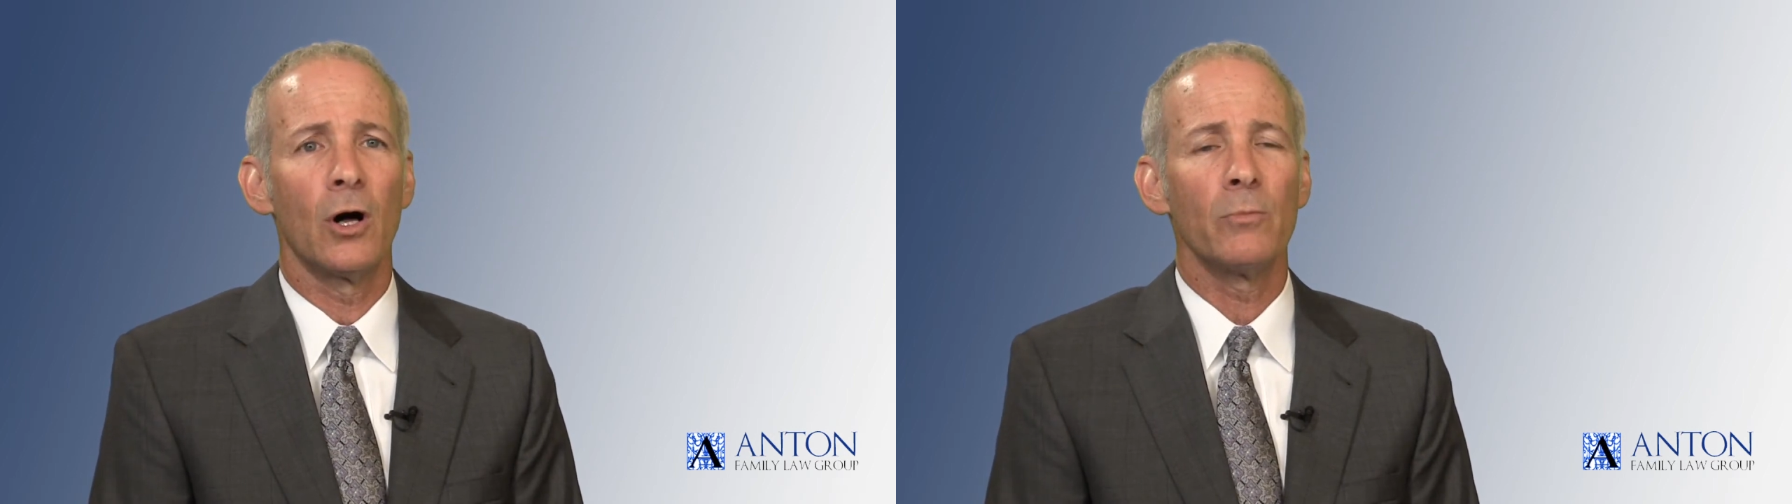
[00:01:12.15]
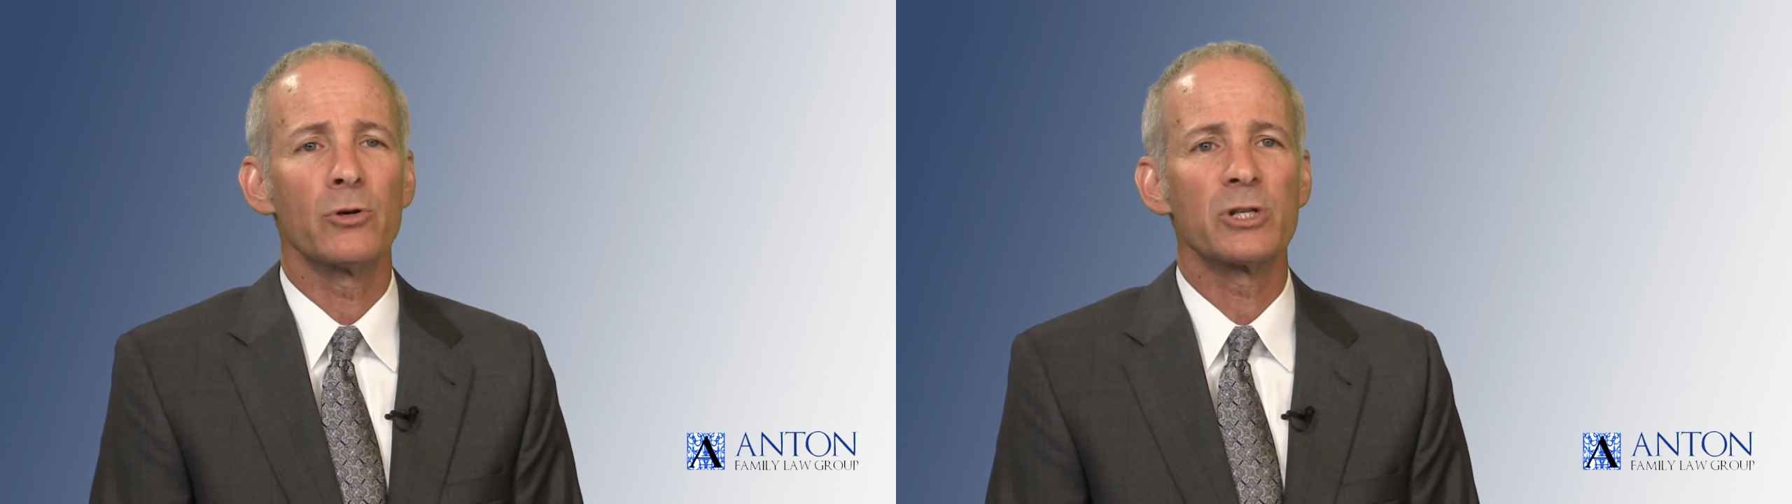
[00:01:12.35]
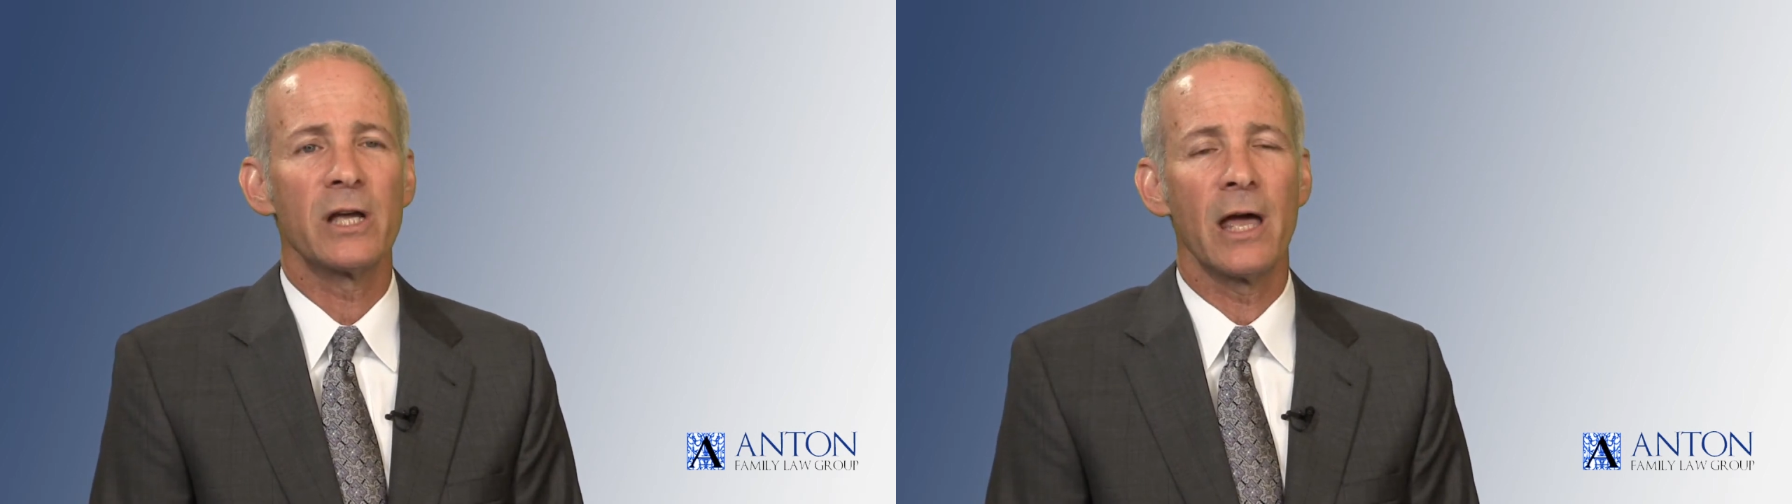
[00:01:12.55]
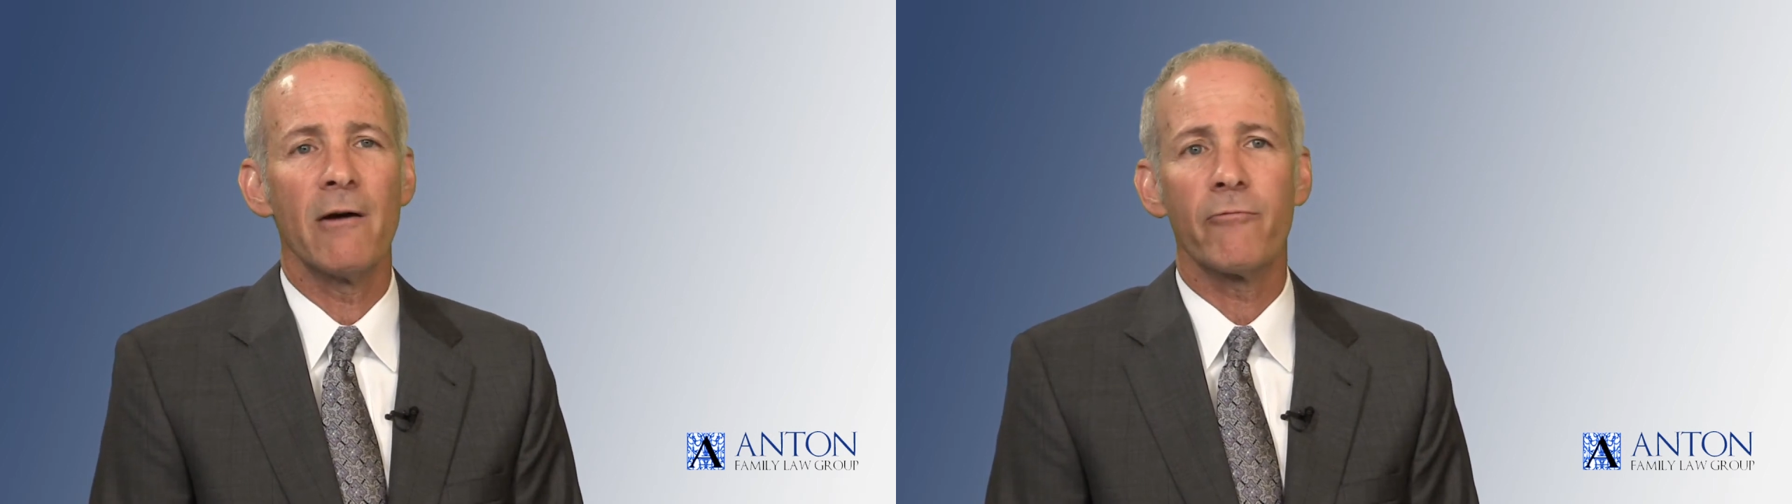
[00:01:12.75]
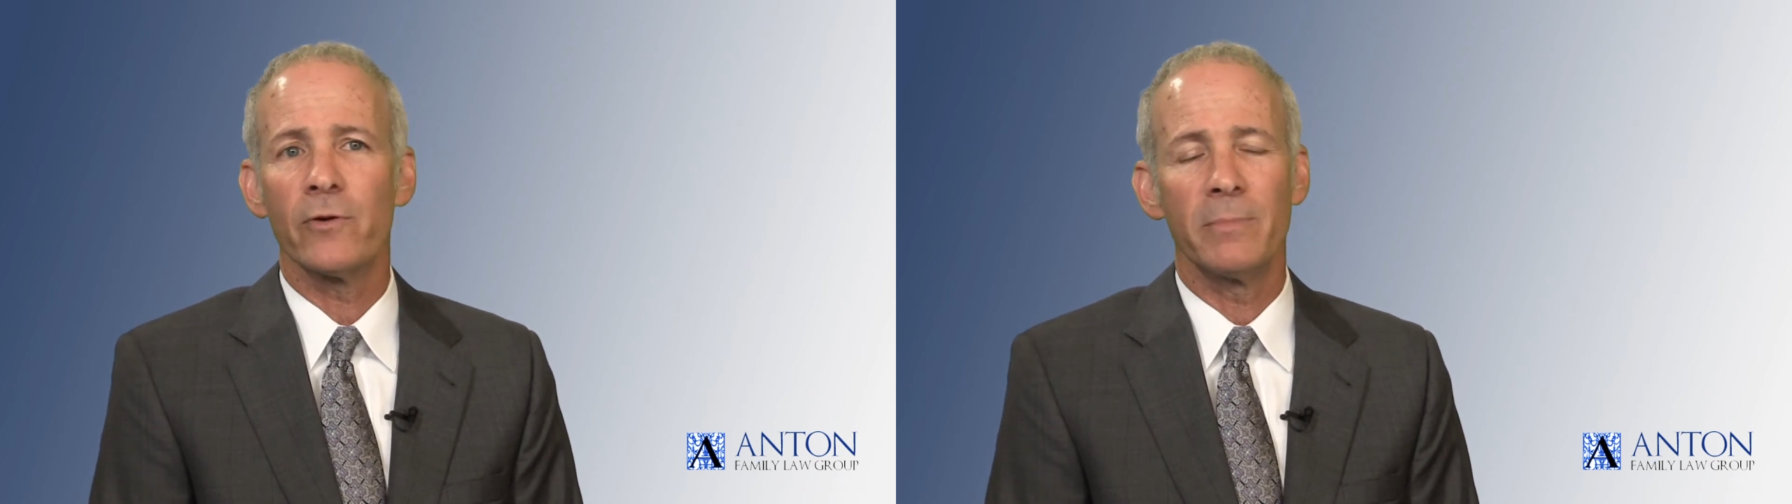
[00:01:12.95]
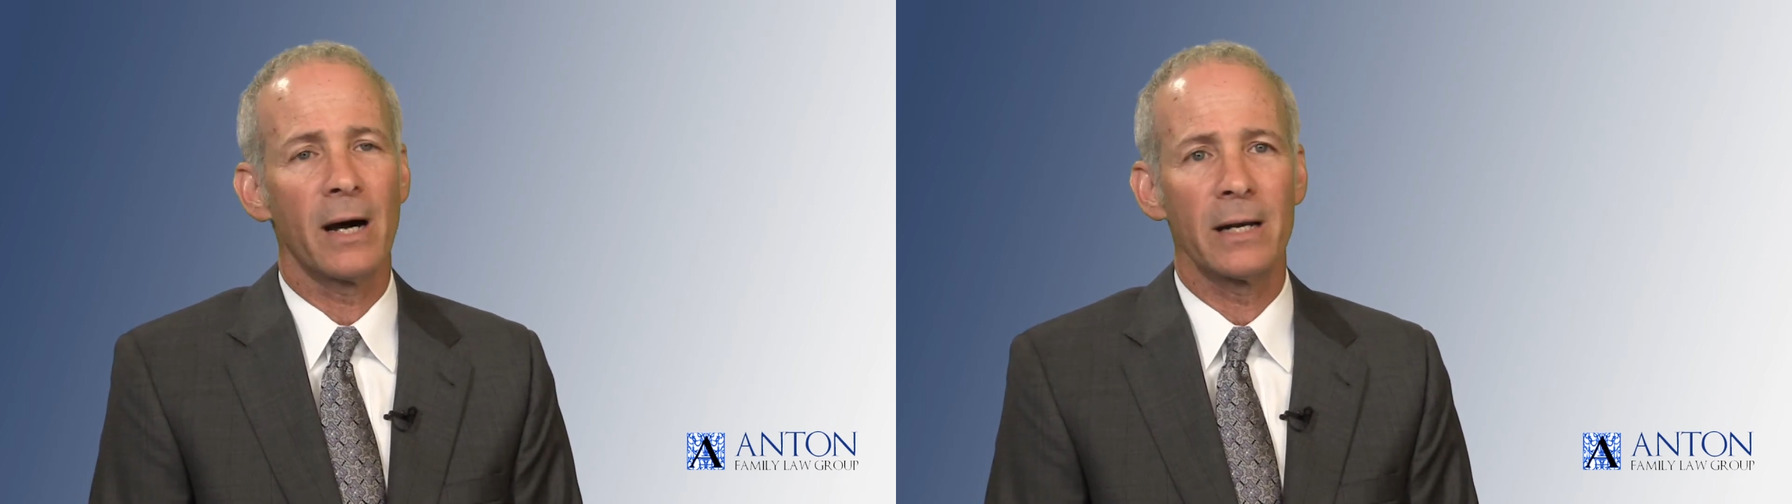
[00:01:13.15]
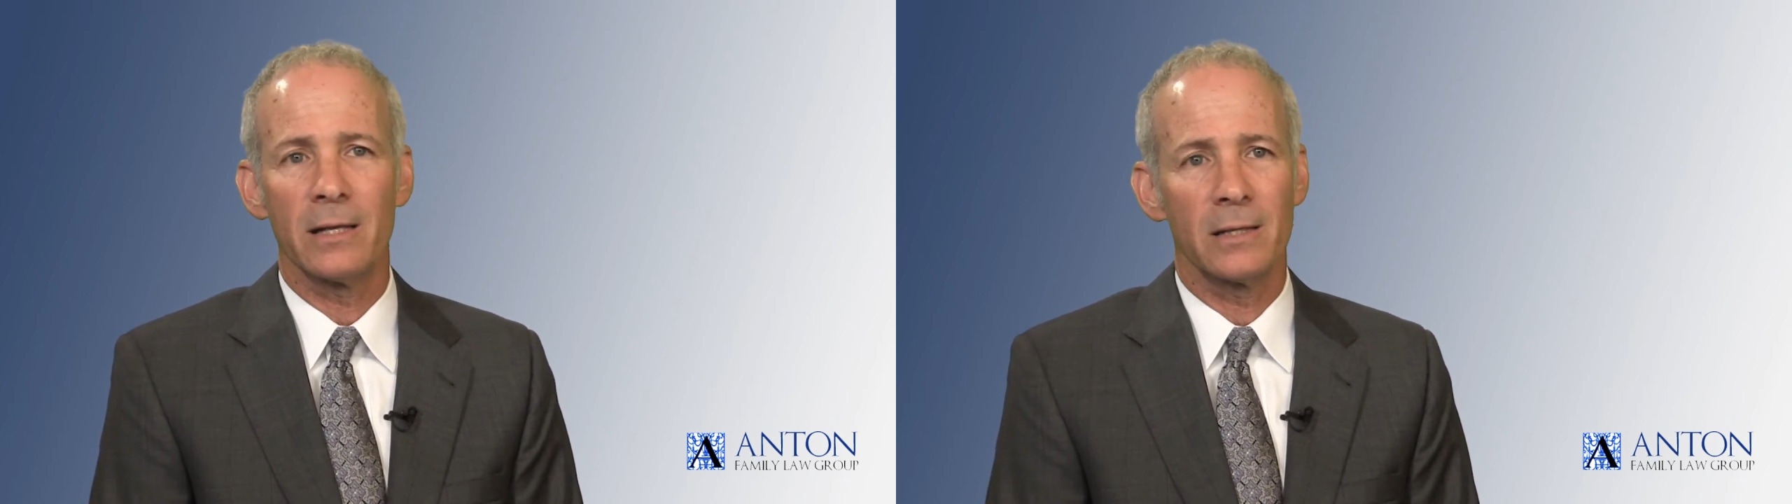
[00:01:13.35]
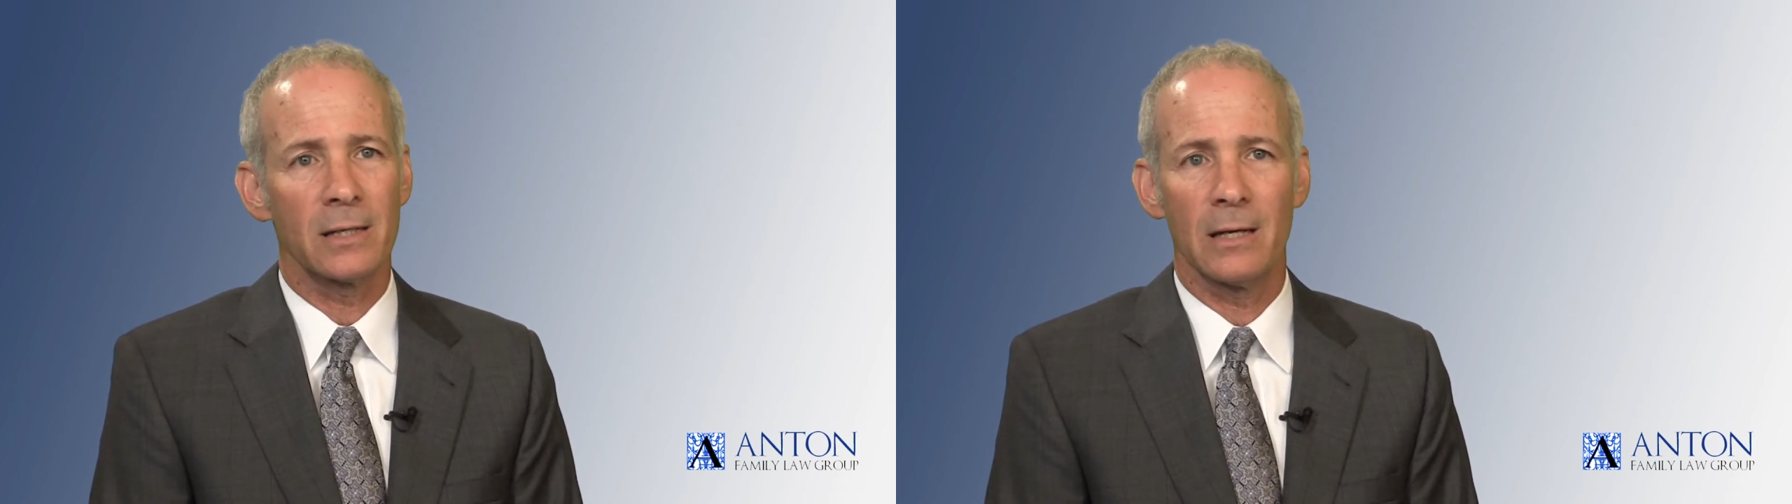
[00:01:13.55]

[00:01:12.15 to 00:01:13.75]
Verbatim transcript: almost everybody that